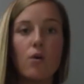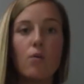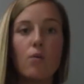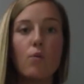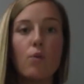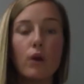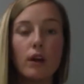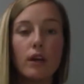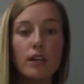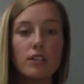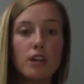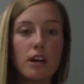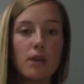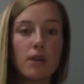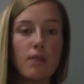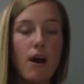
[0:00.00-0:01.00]
We're going to
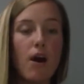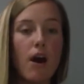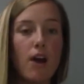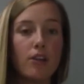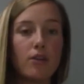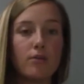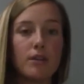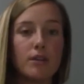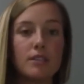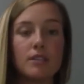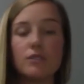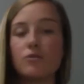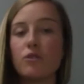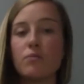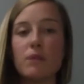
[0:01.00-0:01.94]
talk about other reasons for